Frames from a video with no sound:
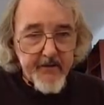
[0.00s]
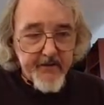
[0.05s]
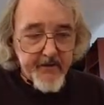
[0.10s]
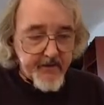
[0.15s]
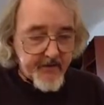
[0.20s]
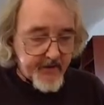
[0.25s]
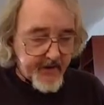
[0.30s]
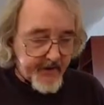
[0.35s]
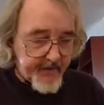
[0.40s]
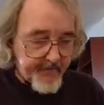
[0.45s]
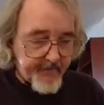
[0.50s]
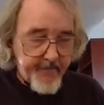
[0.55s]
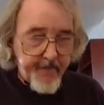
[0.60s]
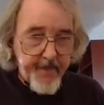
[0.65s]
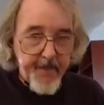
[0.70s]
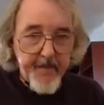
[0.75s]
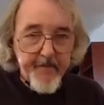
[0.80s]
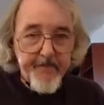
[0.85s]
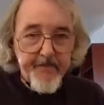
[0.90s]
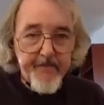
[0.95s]
How's it doing?
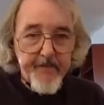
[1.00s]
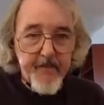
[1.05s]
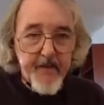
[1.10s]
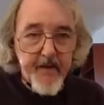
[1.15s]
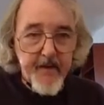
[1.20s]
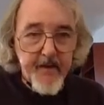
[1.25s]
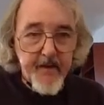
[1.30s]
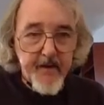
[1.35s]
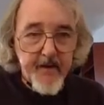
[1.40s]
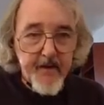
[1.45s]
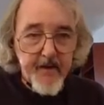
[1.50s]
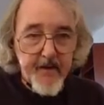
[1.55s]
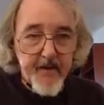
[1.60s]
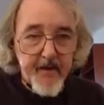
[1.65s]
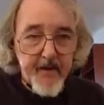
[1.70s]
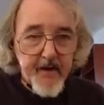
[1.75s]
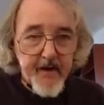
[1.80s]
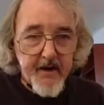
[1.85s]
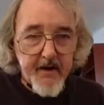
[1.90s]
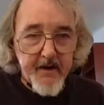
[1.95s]

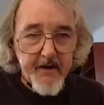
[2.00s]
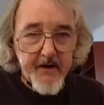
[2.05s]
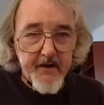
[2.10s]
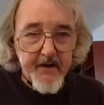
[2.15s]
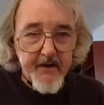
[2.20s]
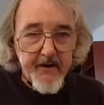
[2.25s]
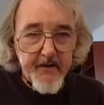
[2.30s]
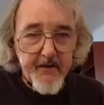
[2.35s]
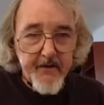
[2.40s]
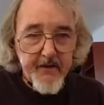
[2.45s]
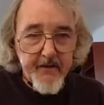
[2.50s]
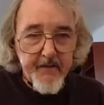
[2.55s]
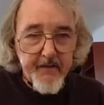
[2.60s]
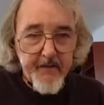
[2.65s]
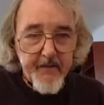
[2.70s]
Can I hear you?